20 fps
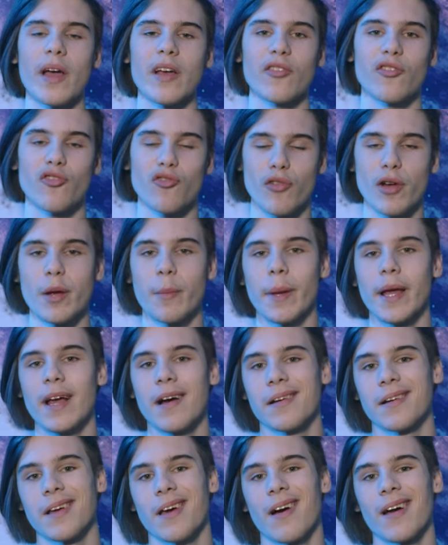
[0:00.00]
extremely
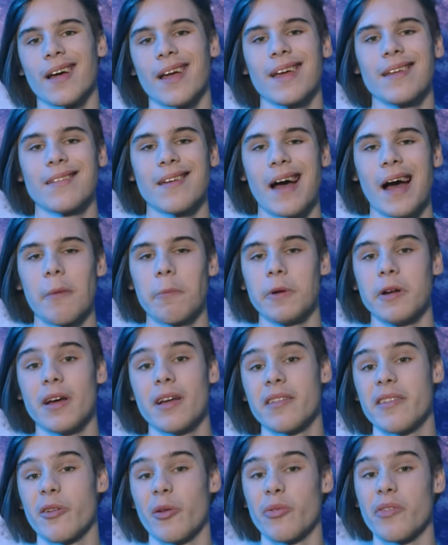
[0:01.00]
unlikely to happen
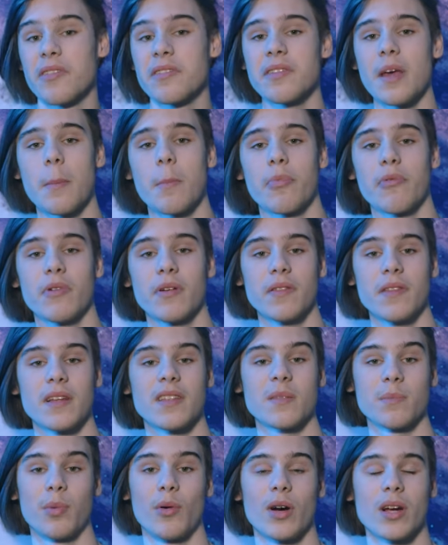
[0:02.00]
until December at
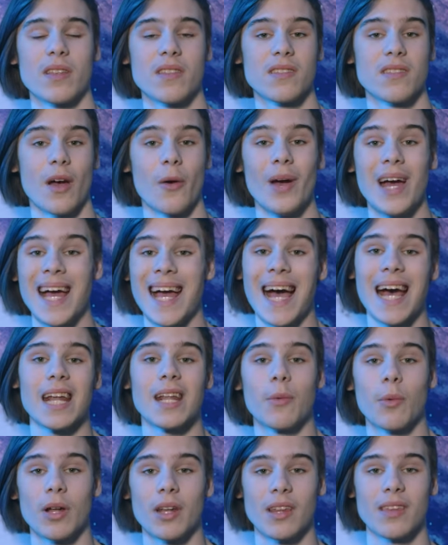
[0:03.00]
this point, so
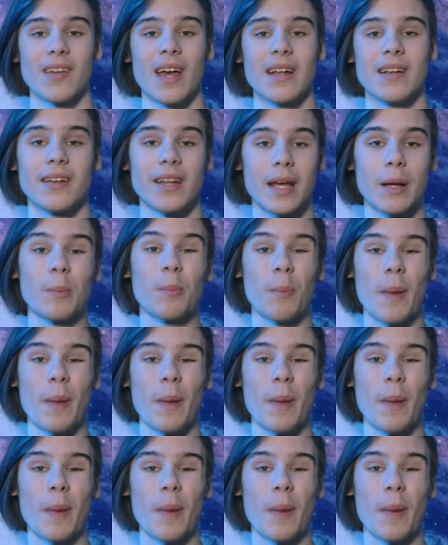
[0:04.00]
anyone attending,